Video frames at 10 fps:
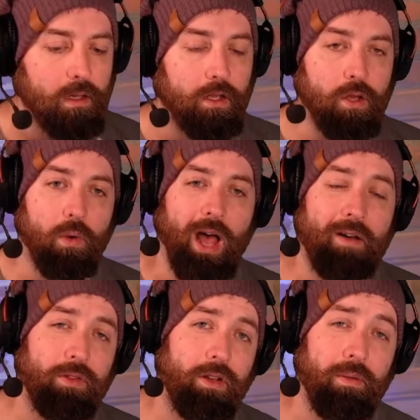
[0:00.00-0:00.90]
You will have a
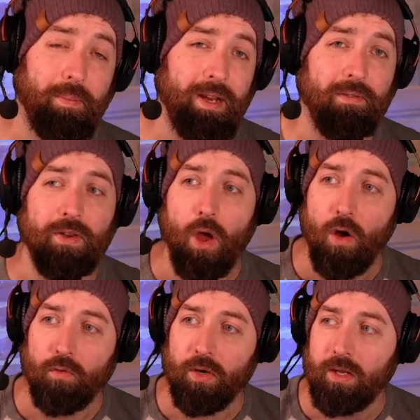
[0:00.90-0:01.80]
little bit of an
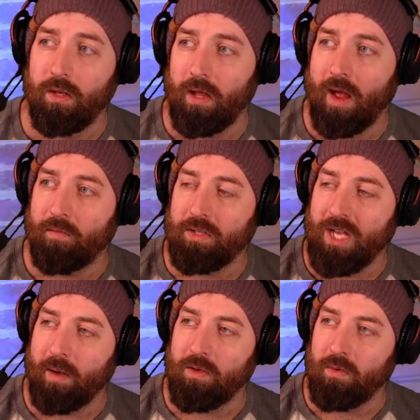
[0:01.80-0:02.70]
overheal every
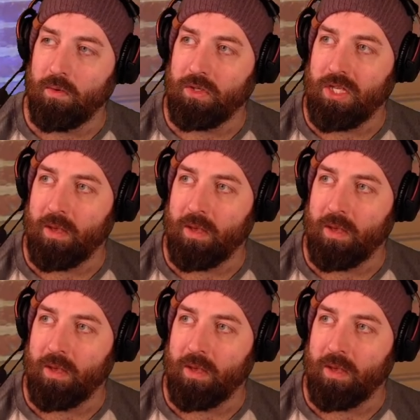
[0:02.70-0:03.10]
time you use the